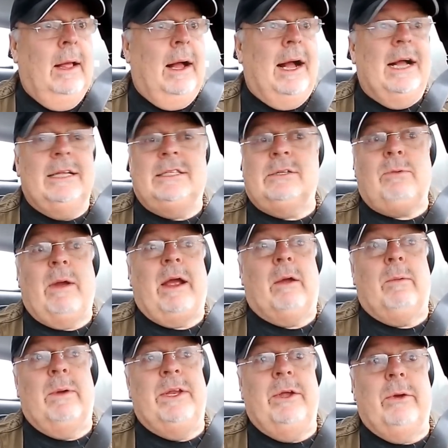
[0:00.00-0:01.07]
I'd
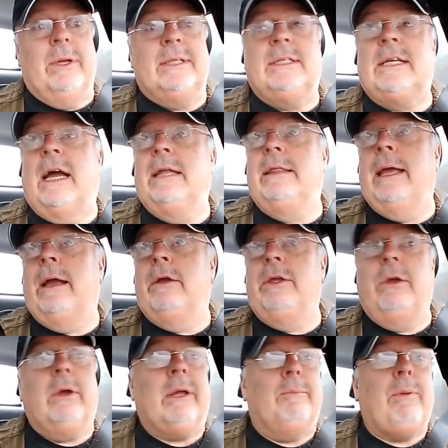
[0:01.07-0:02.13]
swear when you're inside there,
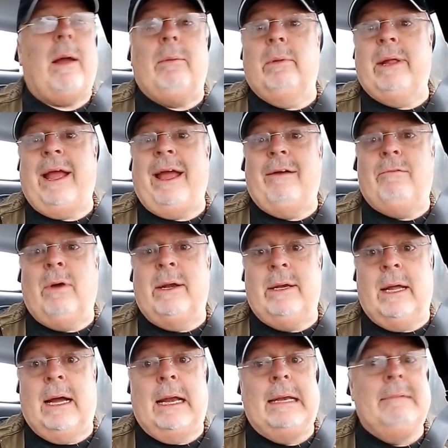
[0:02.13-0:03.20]
you can probably have one
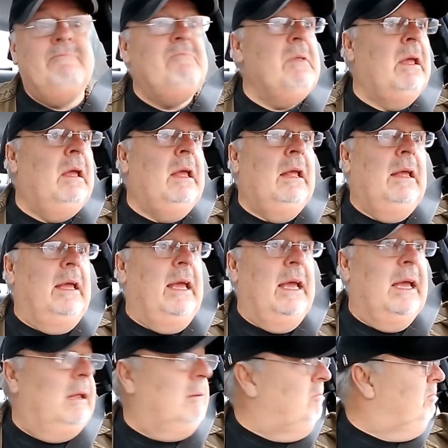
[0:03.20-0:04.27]
done
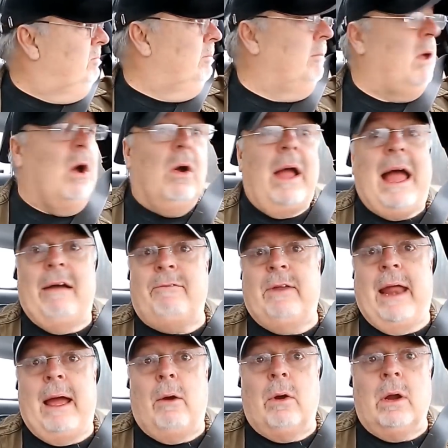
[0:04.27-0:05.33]
in half an
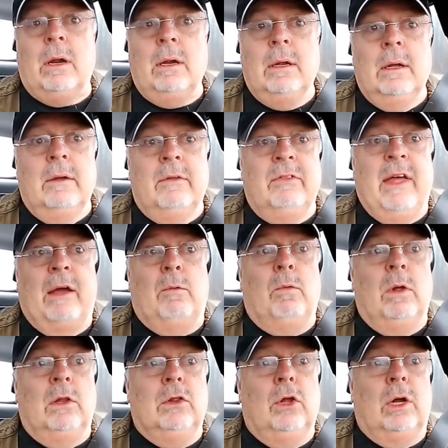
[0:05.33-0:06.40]
hour that
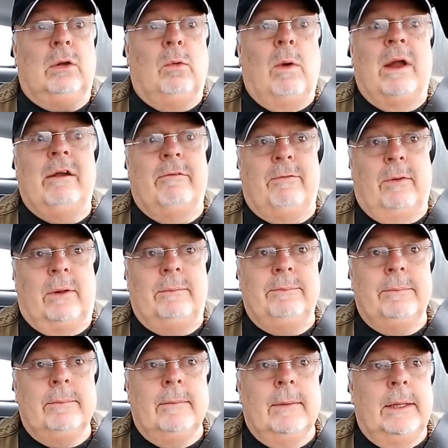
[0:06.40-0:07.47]
will look wonderful.
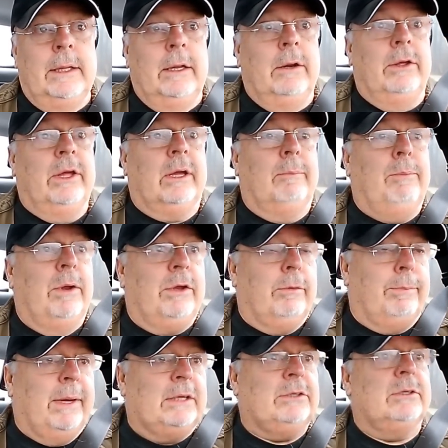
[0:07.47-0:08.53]
You can put your
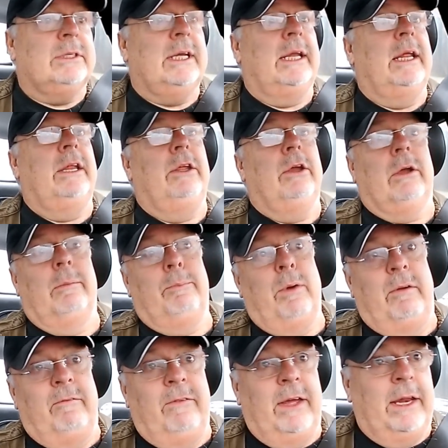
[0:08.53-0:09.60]
pictures in it, you can
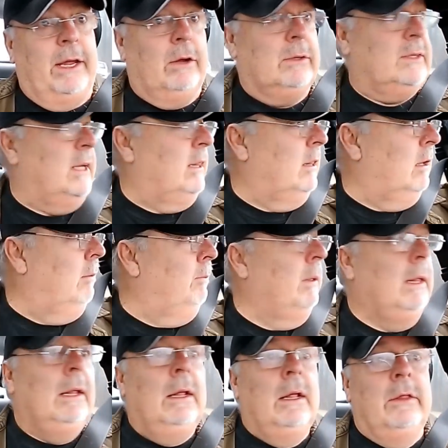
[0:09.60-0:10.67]
put videos in them.
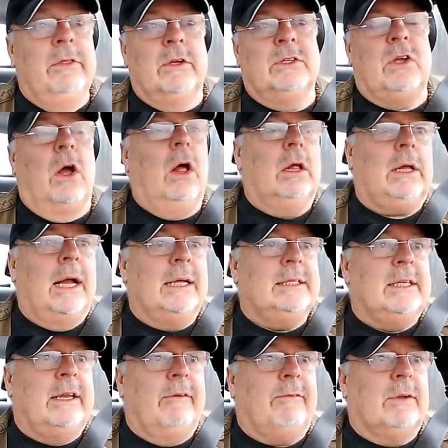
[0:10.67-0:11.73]
There's all
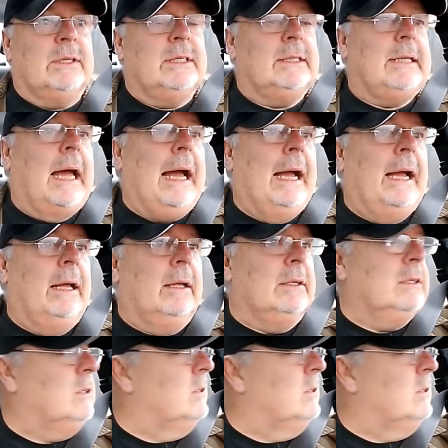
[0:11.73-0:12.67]
kinds of different styles.